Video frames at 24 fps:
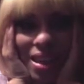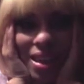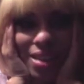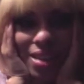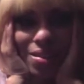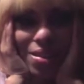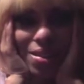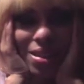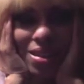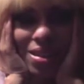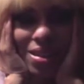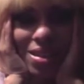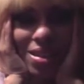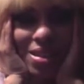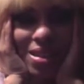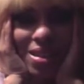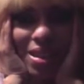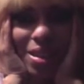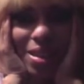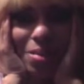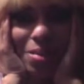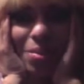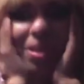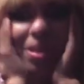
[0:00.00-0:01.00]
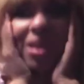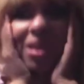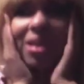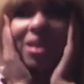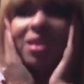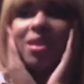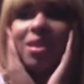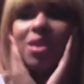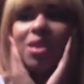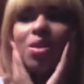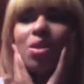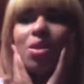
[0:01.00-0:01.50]
didn't really understand it, but
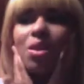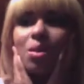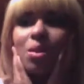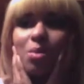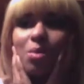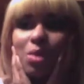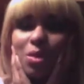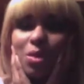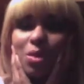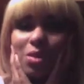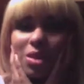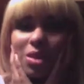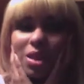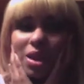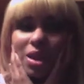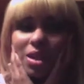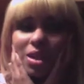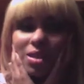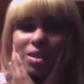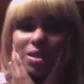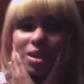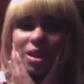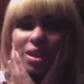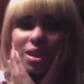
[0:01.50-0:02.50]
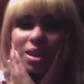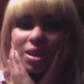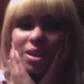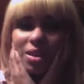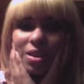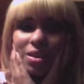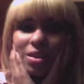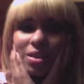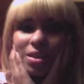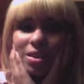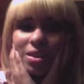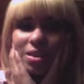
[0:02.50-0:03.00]
Nicole and Brie were talking to the other
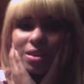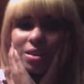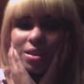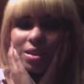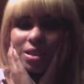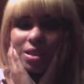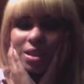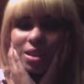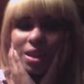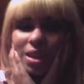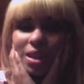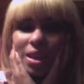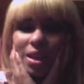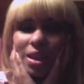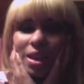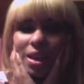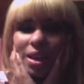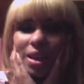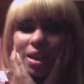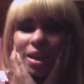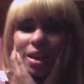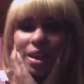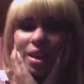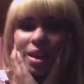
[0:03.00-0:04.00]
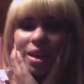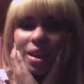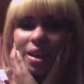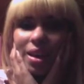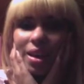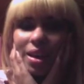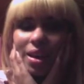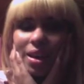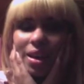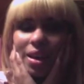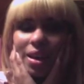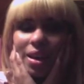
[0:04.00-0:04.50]
girls, and
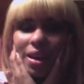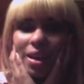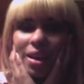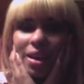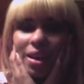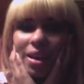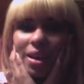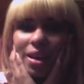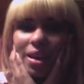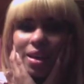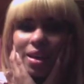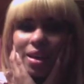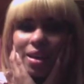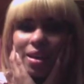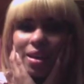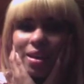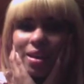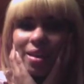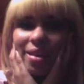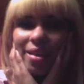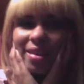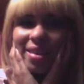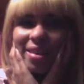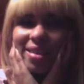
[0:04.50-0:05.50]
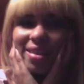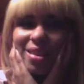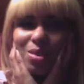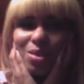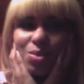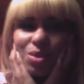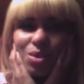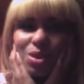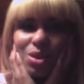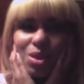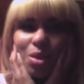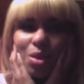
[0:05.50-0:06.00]
it just
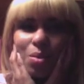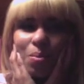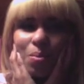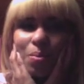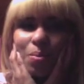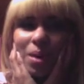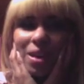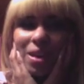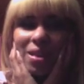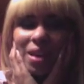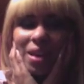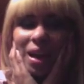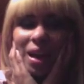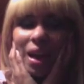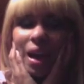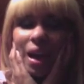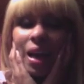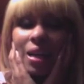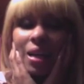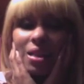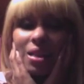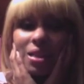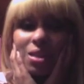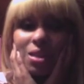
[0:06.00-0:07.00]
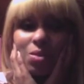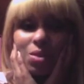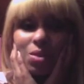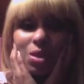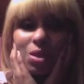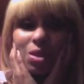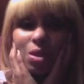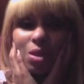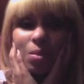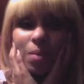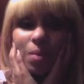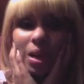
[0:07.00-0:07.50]
was so bad. The acting was
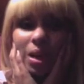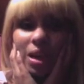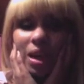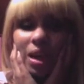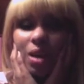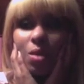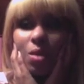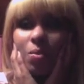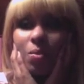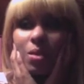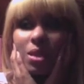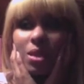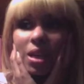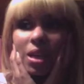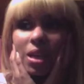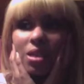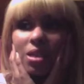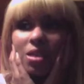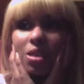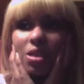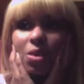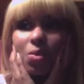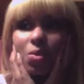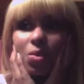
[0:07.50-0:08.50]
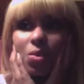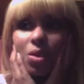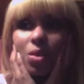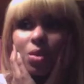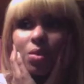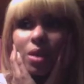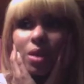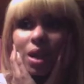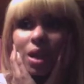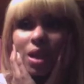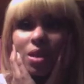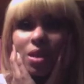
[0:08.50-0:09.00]
so bad. I hope it's actually a real
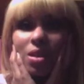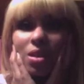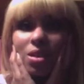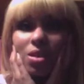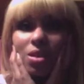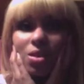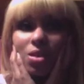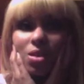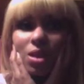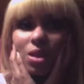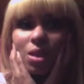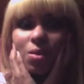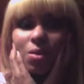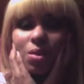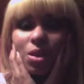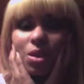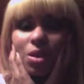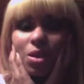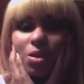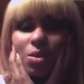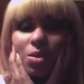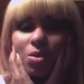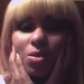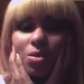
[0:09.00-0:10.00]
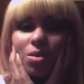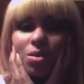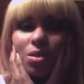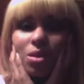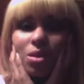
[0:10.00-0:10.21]
reality show, not one of those,